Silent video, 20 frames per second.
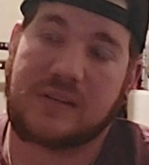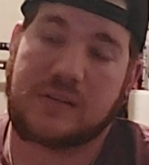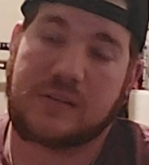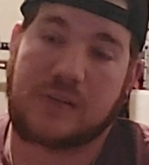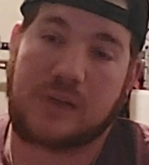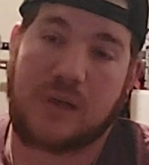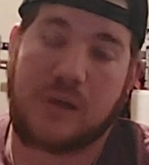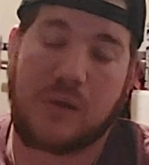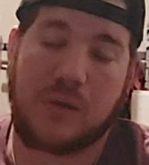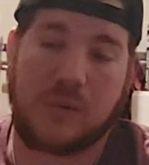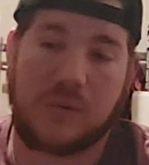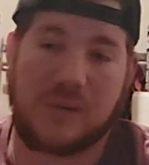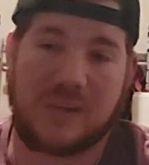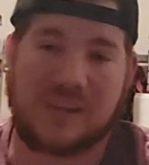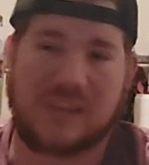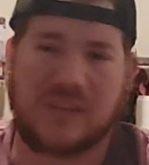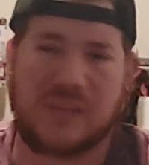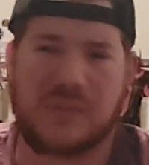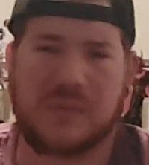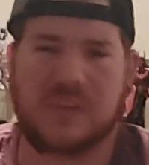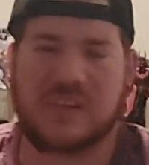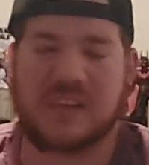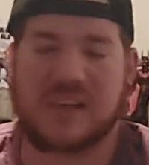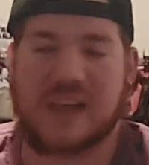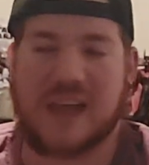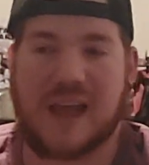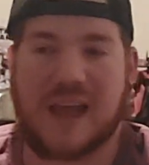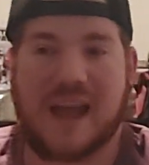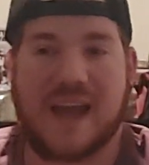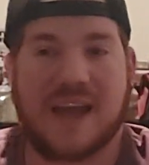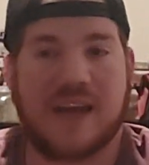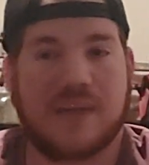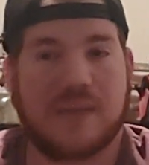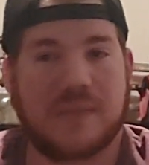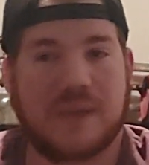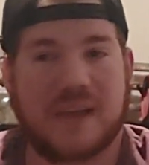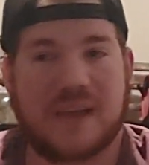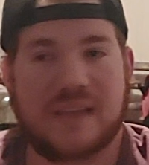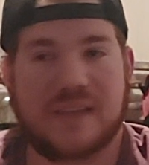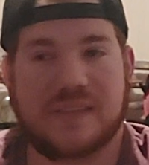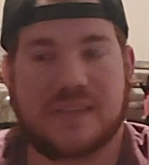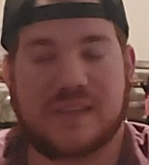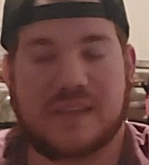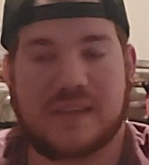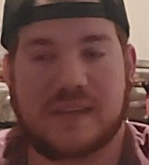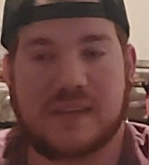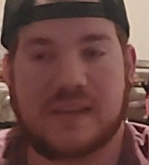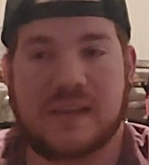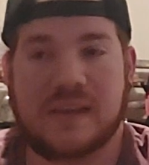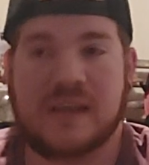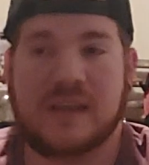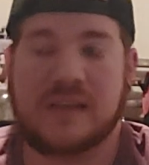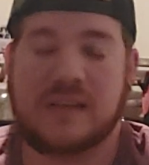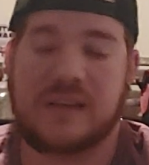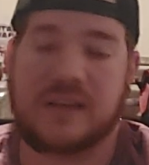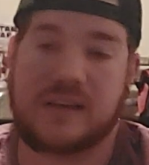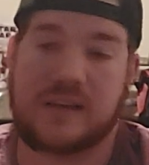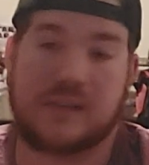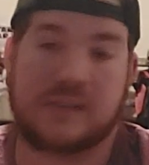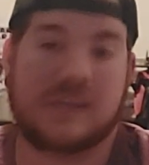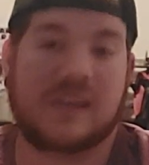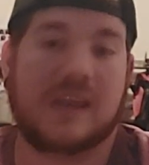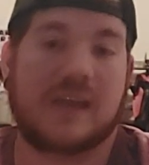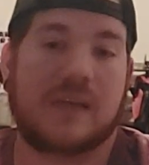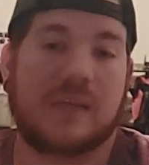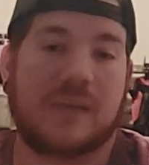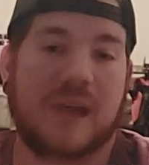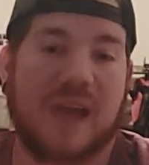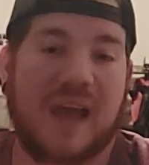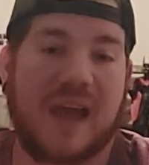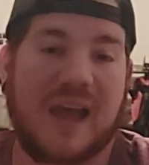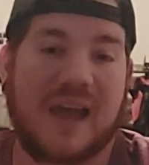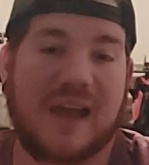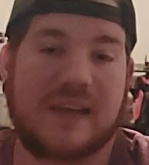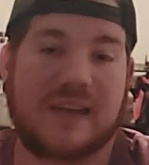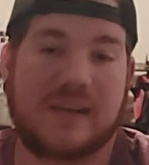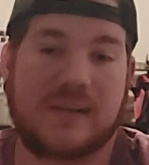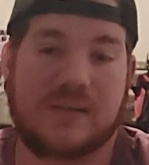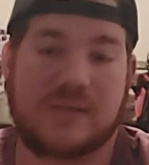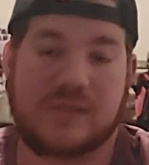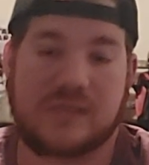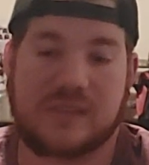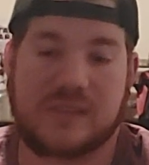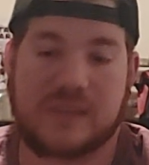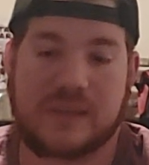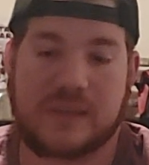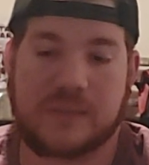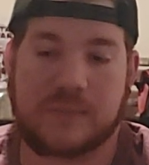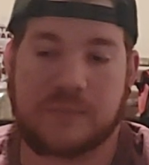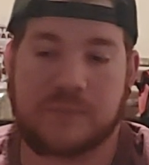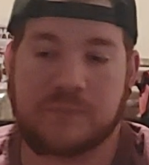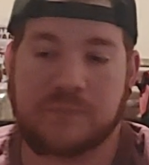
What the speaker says: a whole that's almost like a hive mind thing that is kind of behind everything.